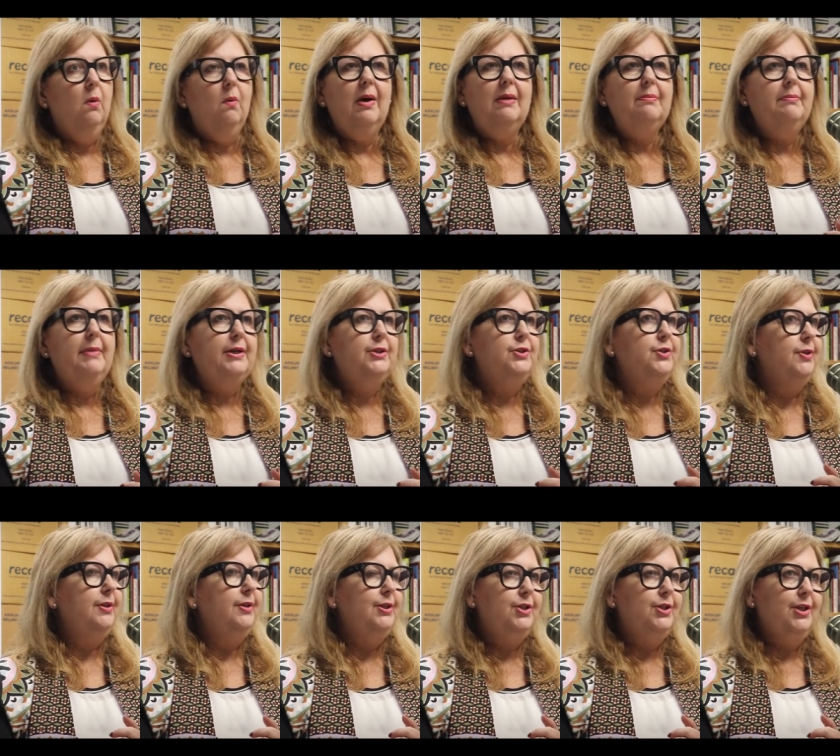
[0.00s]
one, make
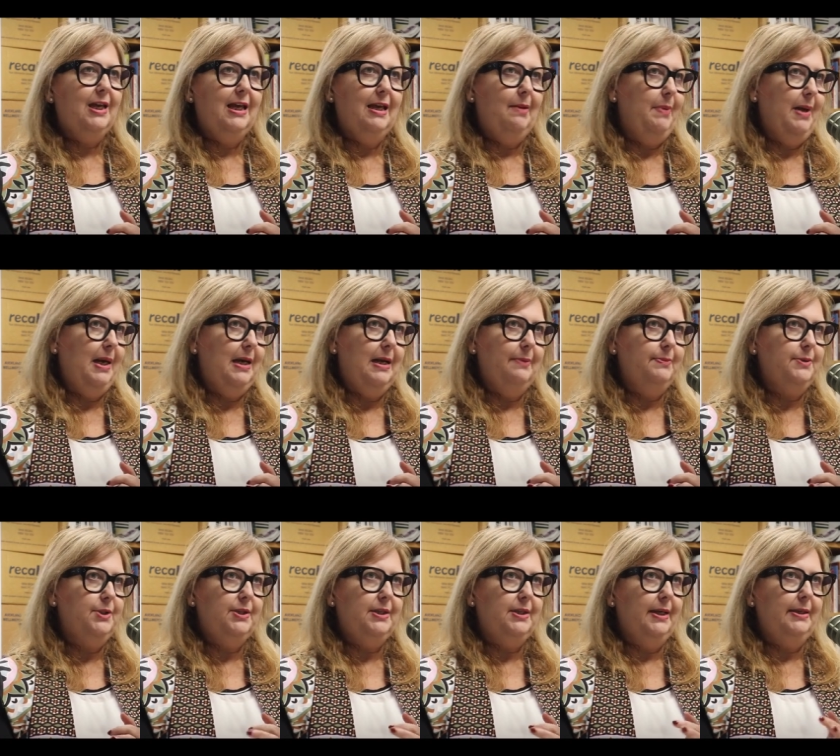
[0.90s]
sure that you're keeping it
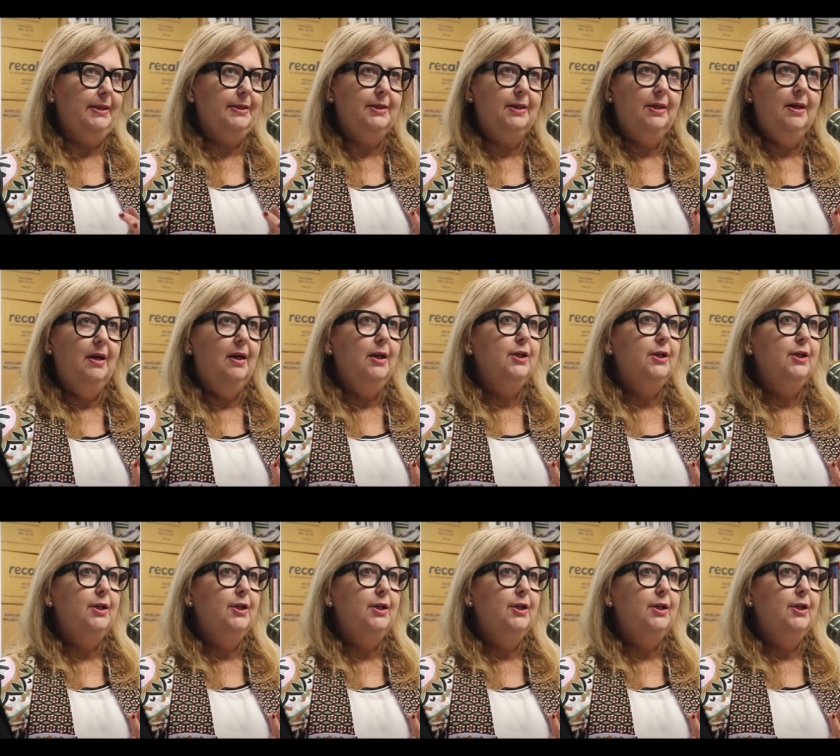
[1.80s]
up to date.